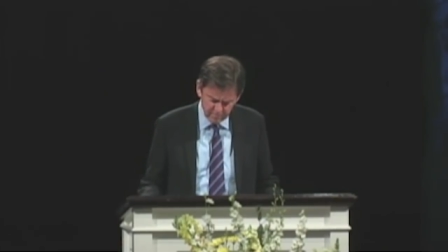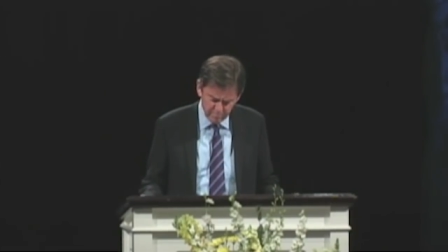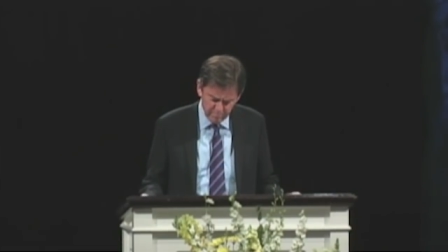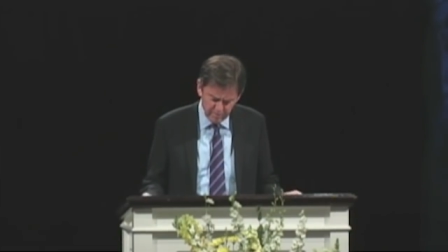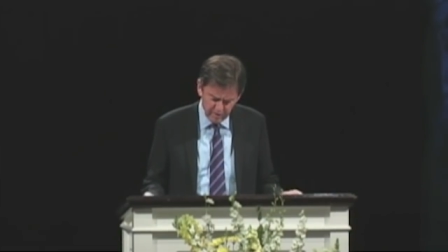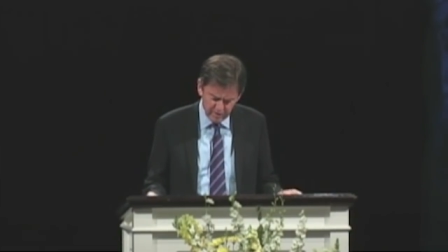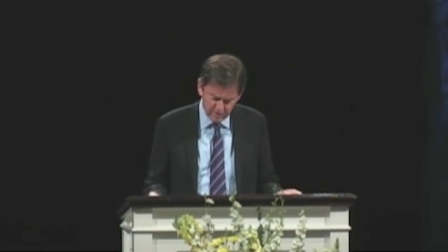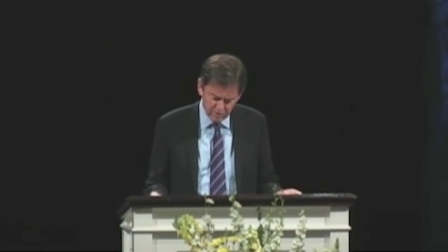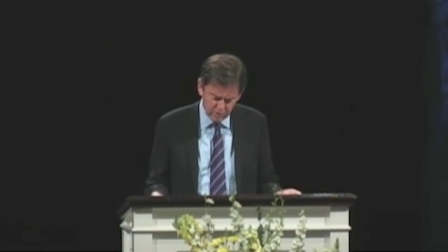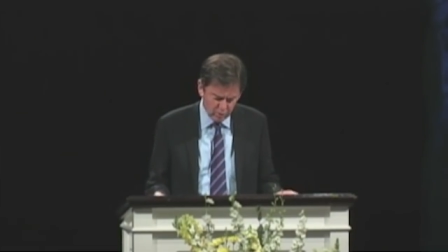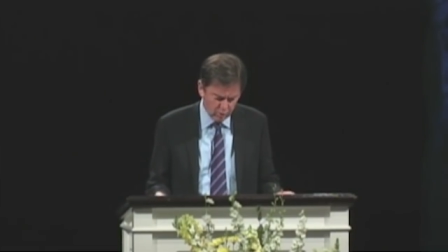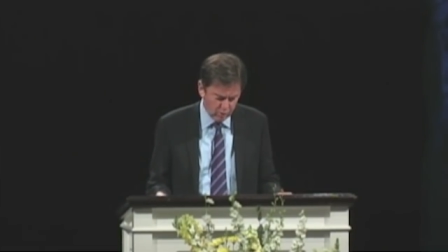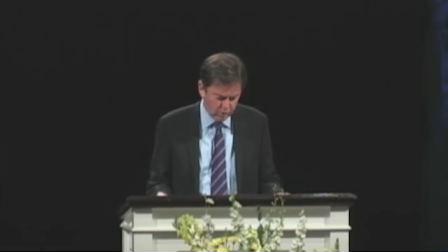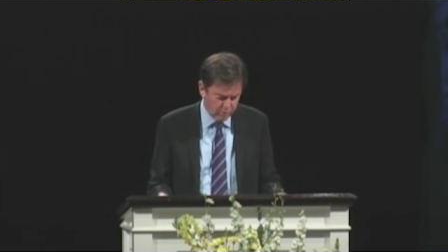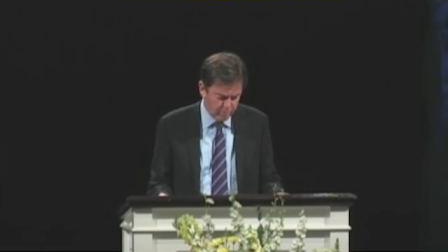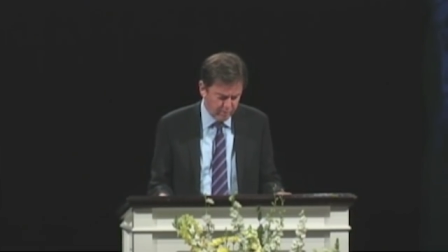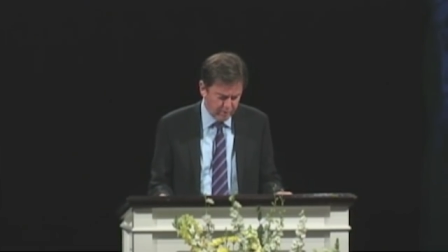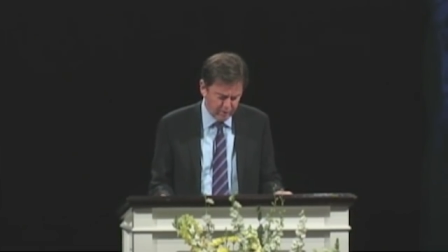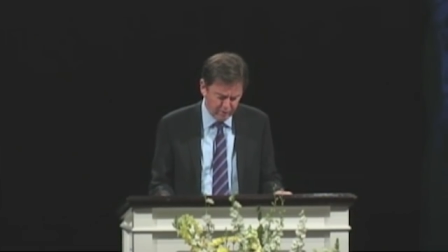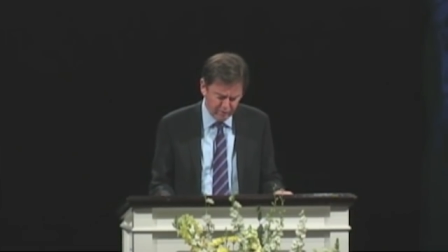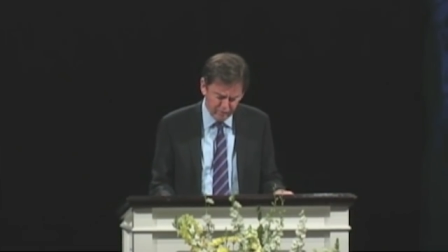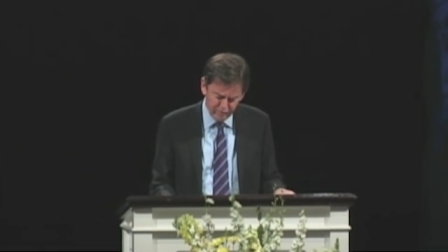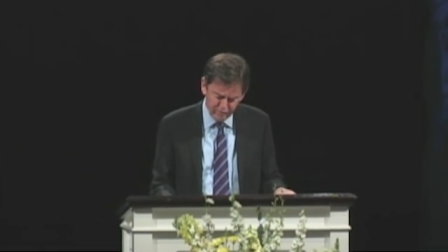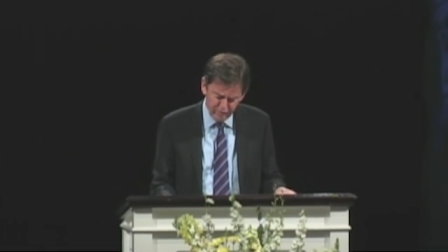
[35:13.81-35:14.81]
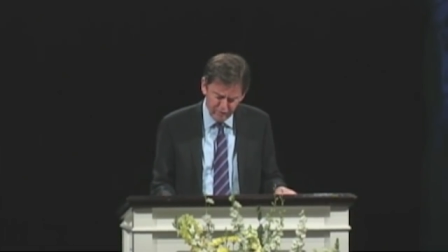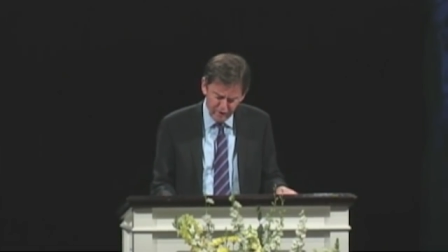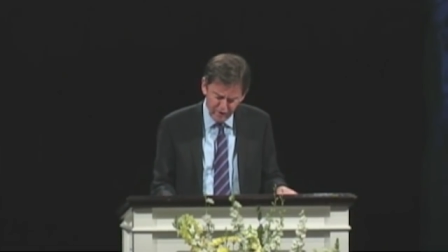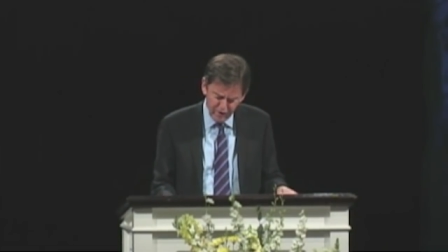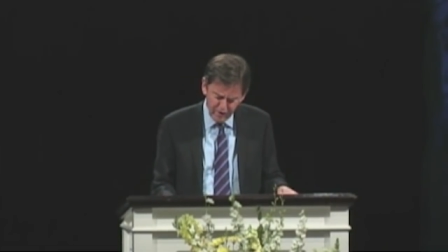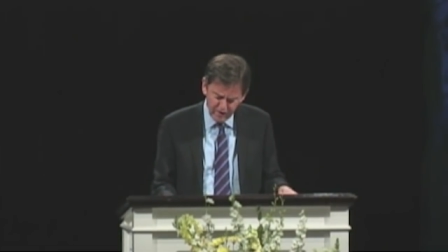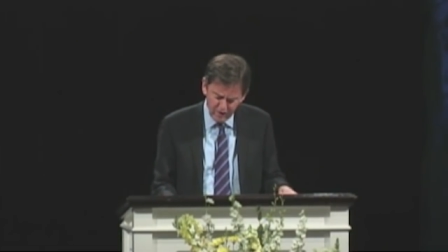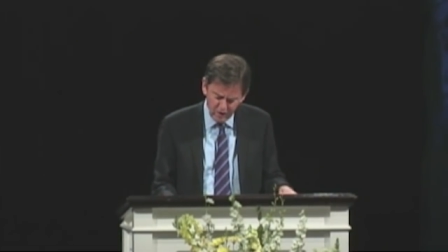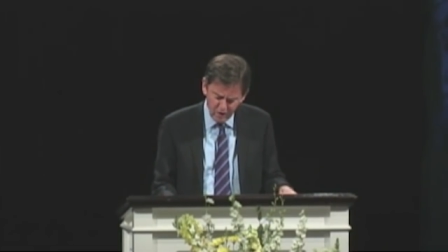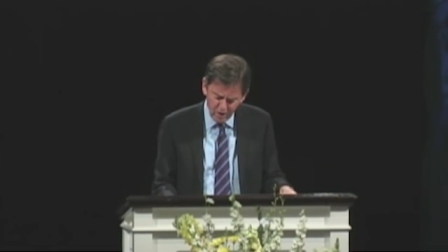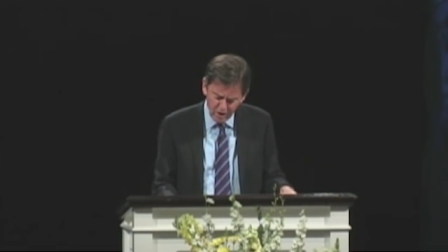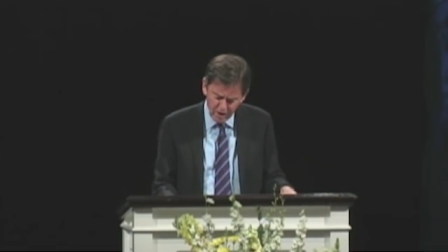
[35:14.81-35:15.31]
Being told about a
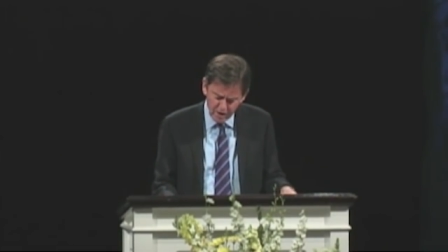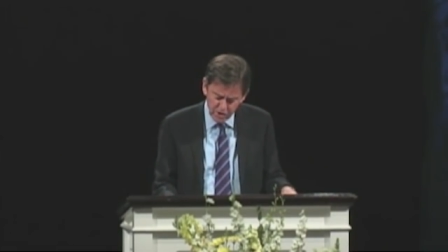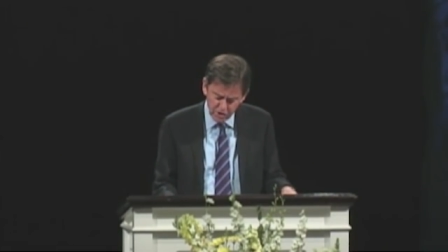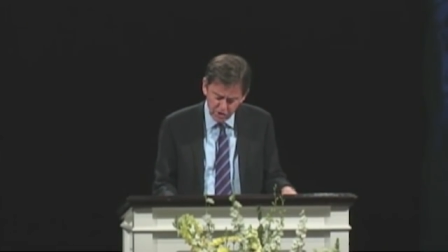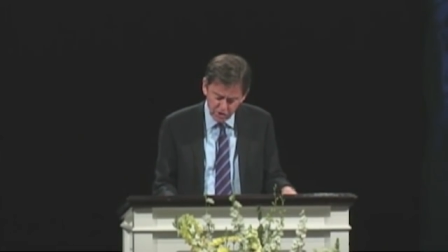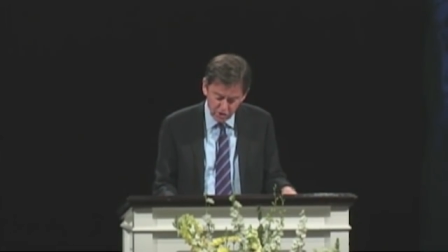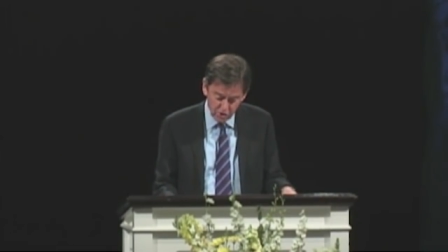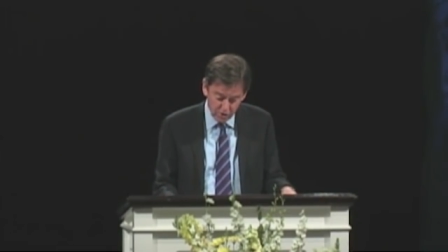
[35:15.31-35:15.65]
very large